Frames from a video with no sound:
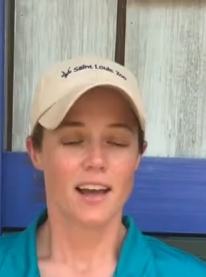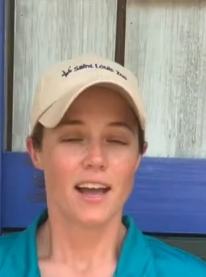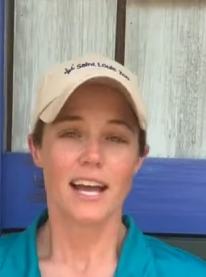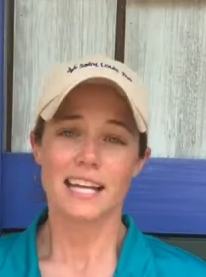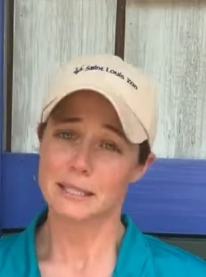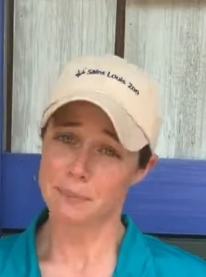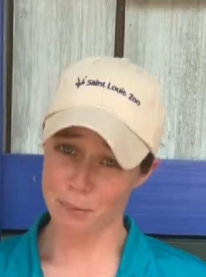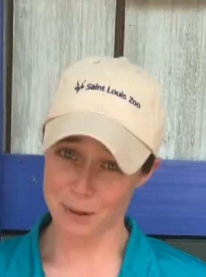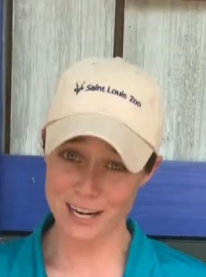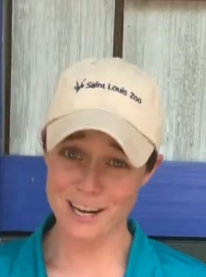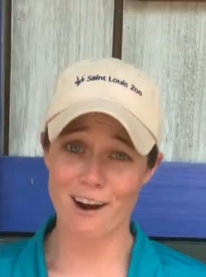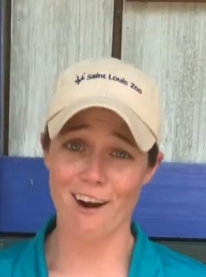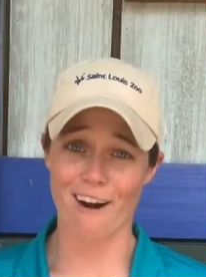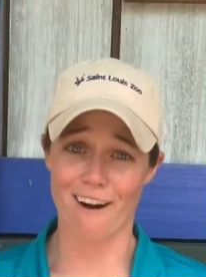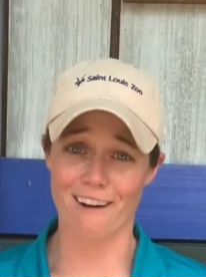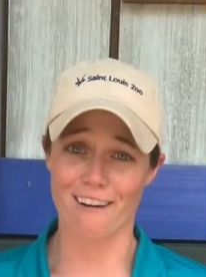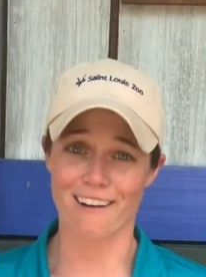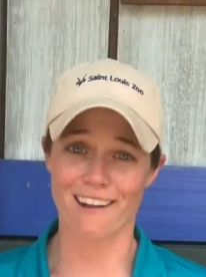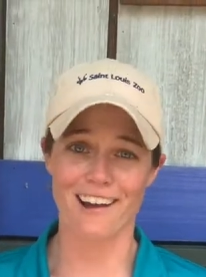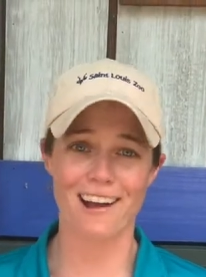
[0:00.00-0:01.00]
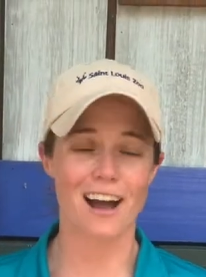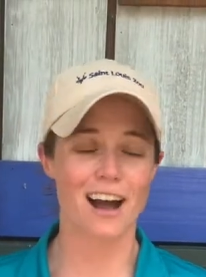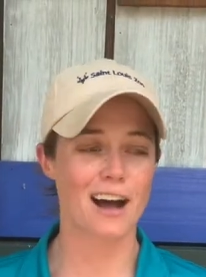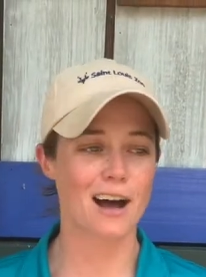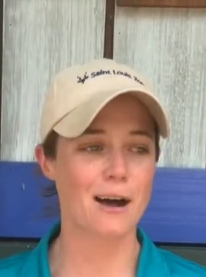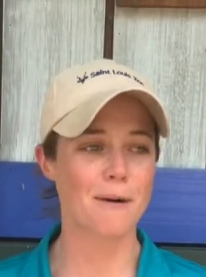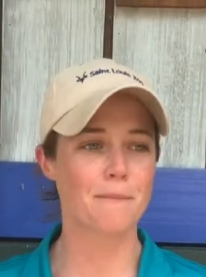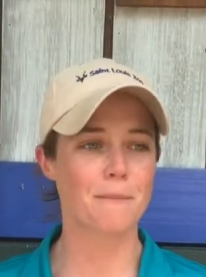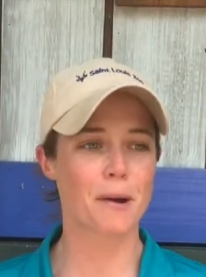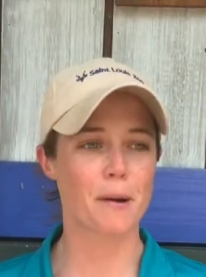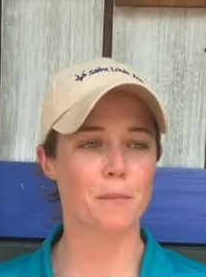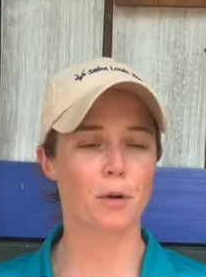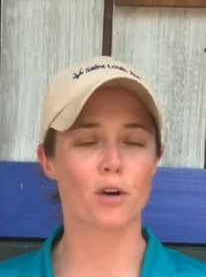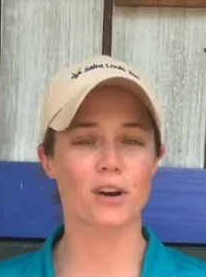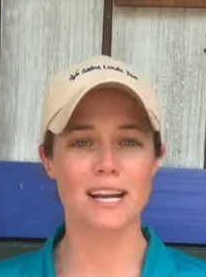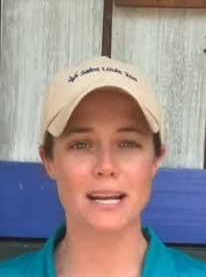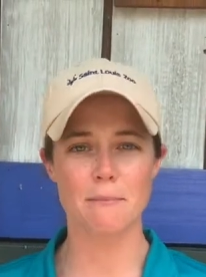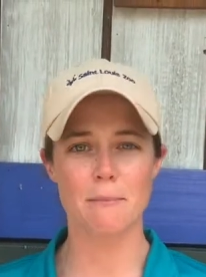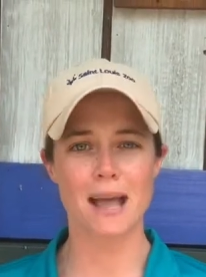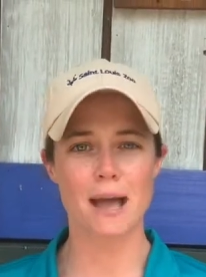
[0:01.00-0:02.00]
It's pretty hard.
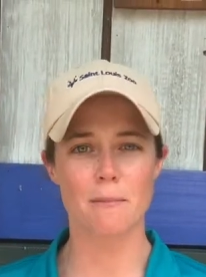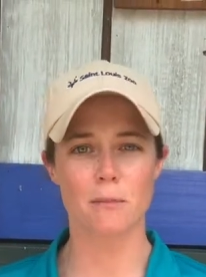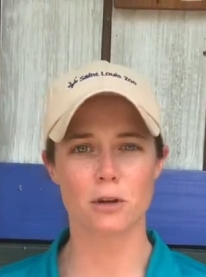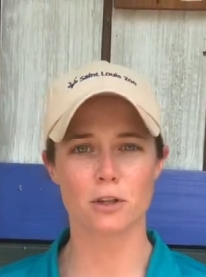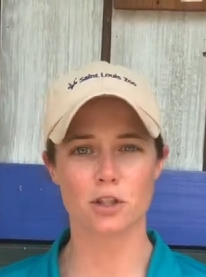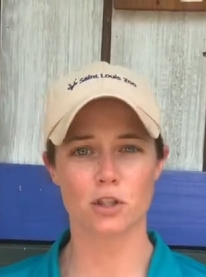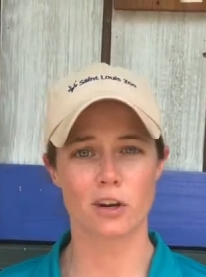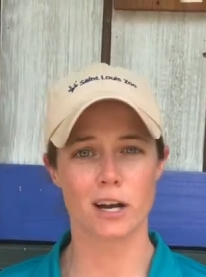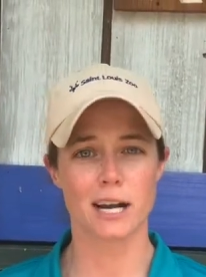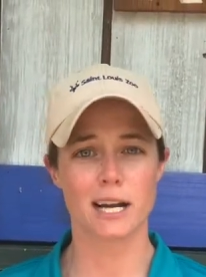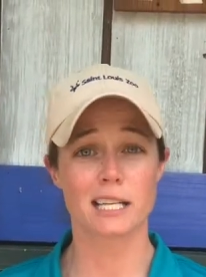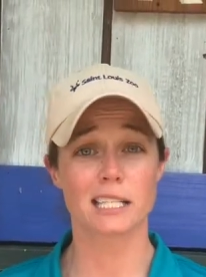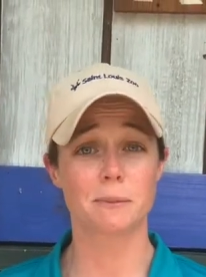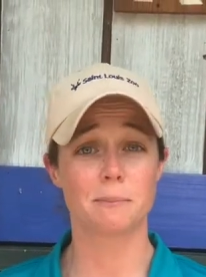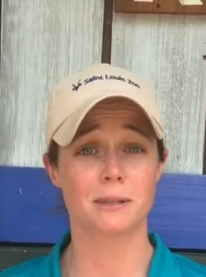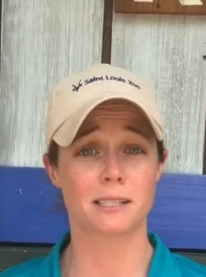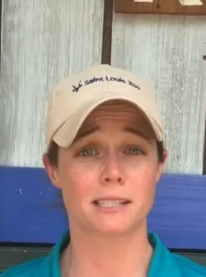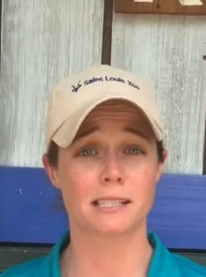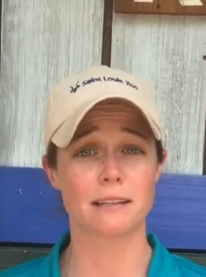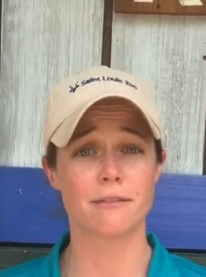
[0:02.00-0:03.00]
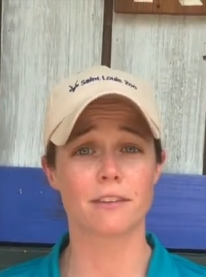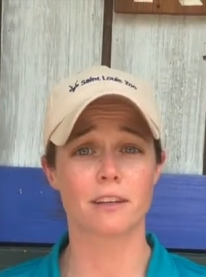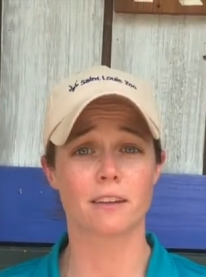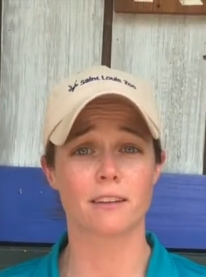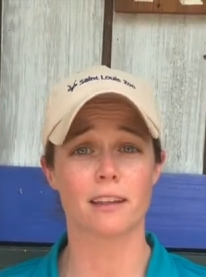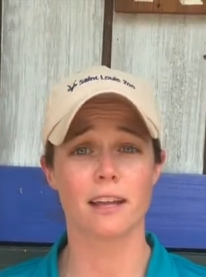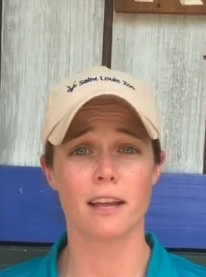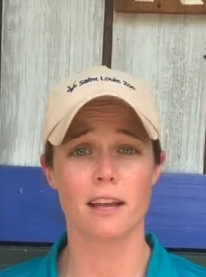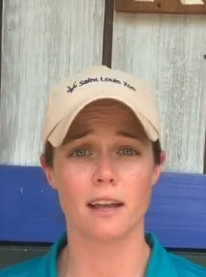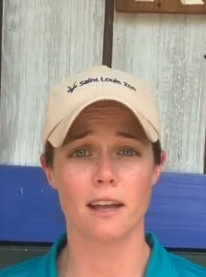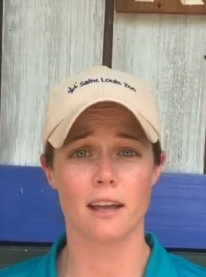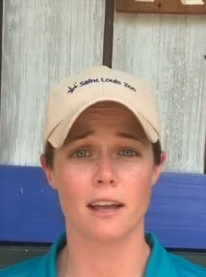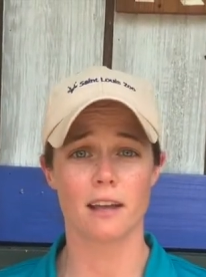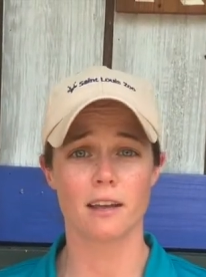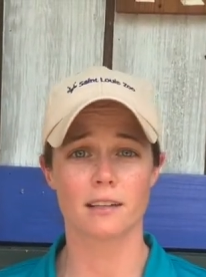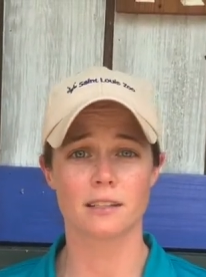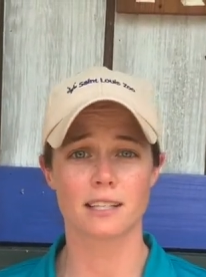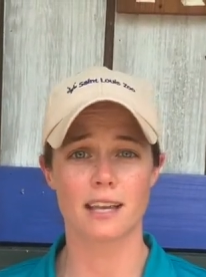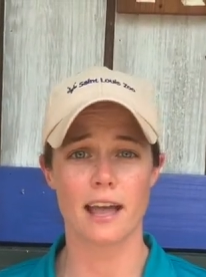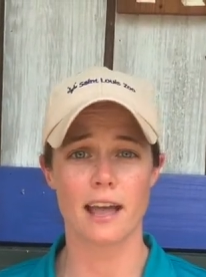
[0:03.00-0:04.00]
Marine mammal training specifically
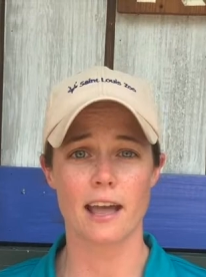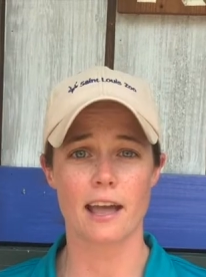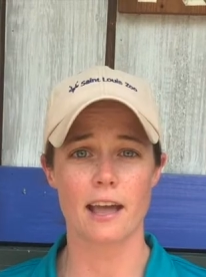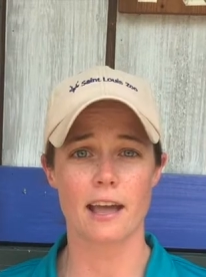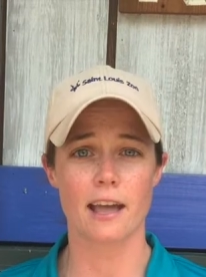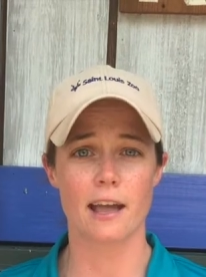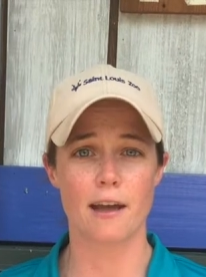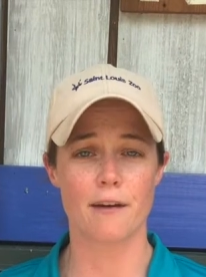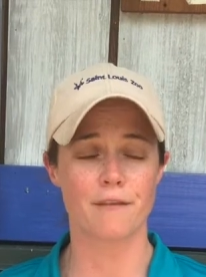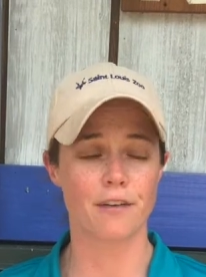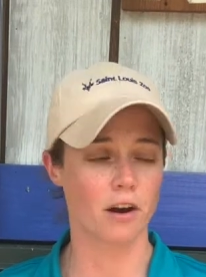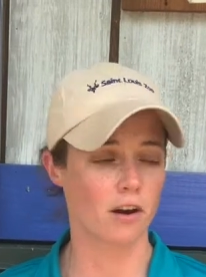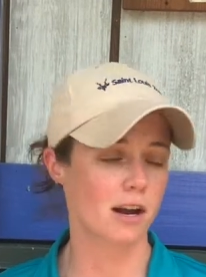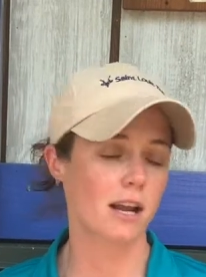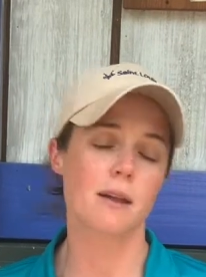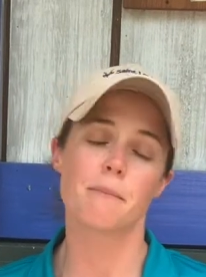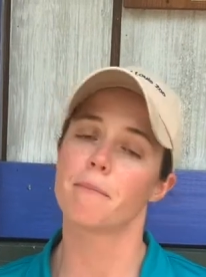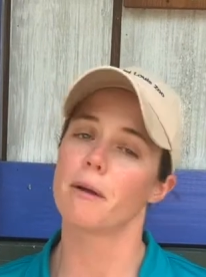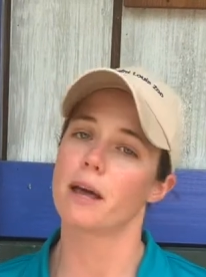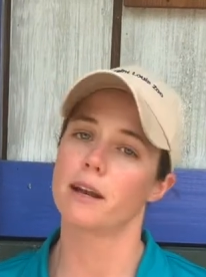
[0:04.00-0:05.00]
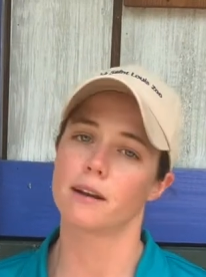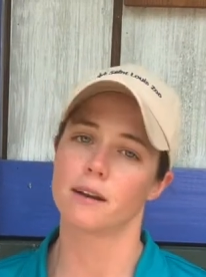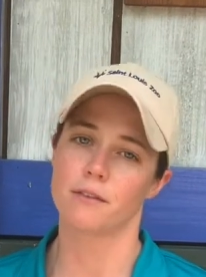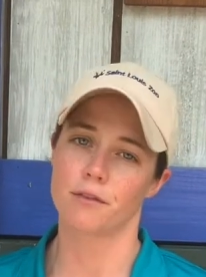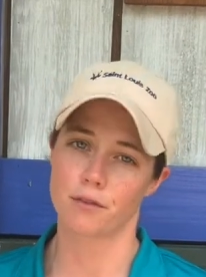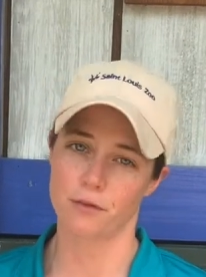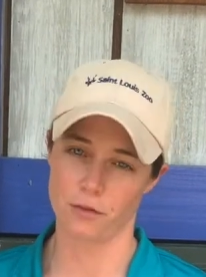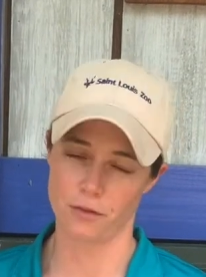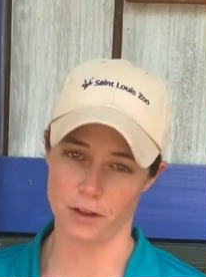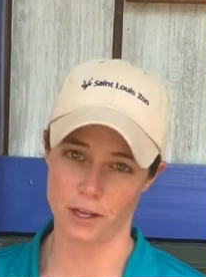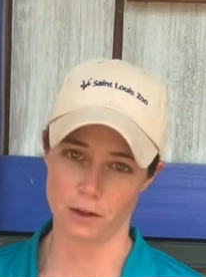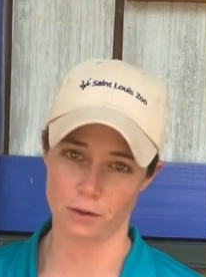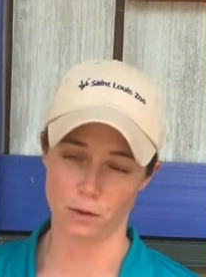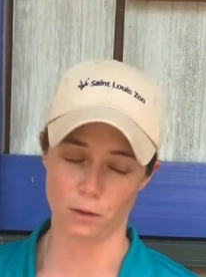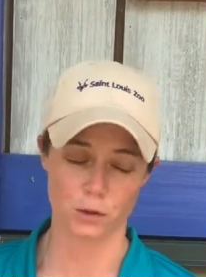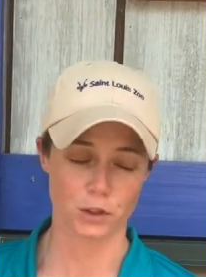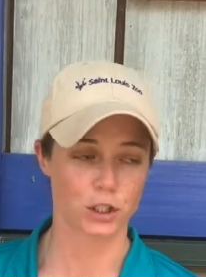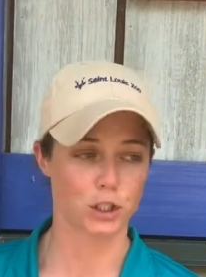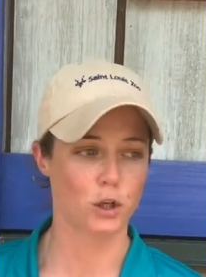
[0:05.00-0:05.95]
is a very competitive field.